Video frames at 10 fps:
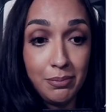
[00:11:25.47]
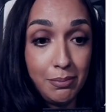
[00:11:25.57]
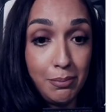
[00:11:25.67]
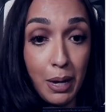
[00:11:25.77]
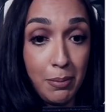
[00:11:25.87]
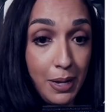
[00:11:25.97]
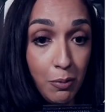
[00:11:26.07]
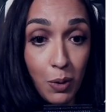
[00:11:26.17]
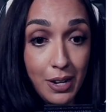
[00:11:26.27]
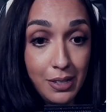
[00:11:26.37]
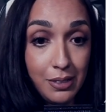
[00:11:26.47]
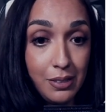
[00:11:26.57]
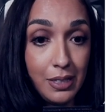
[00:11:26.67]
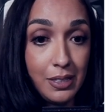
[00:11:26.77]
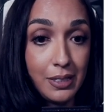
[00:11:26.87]
maybe it was.
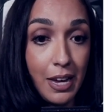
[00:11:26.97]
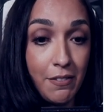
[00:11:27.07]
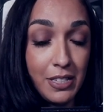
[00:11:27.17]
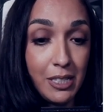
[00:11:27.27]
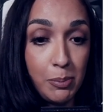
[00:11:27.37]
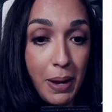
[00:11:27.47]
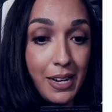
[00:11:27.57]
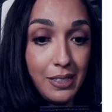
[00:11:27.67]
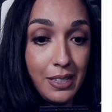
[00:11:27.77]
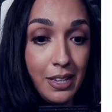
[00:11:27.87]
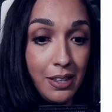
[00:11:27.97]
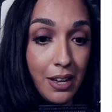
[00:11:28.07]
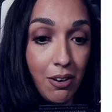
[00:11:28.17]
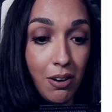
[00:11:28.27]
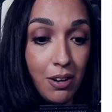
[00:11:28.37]
This is Kevin Spacey.
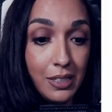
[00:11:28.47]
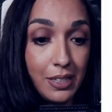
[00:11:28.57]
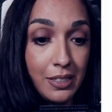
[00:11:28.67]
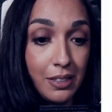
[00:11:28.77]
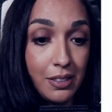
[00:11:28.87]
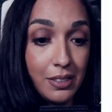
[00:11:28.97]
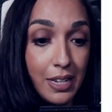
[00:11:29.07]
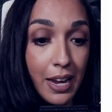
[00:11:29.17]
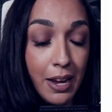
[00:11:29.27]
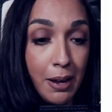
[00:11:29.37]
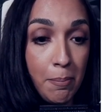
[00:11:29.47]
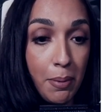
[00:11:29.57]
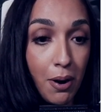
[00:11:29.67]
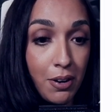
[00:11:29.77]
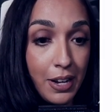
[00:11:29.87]
They all attended the same
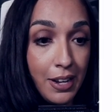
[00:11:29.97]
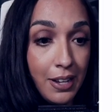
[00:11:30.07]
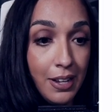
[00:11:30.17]
party.